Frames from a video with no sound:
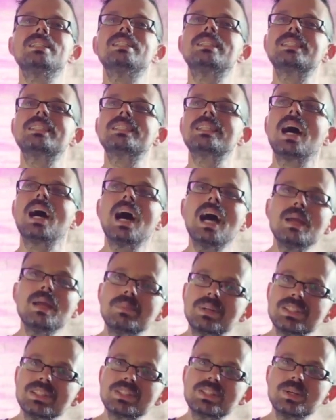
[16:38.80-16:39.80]
time
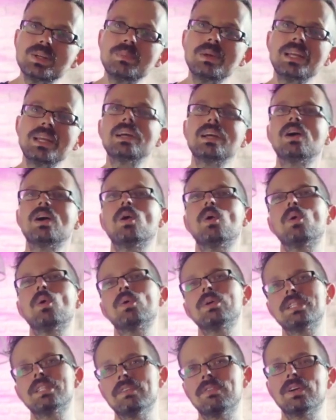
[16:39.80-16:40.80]
consuming
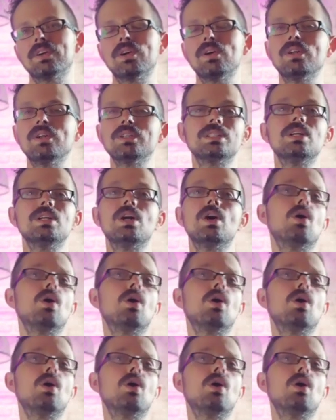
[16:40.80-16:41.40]
or difficult,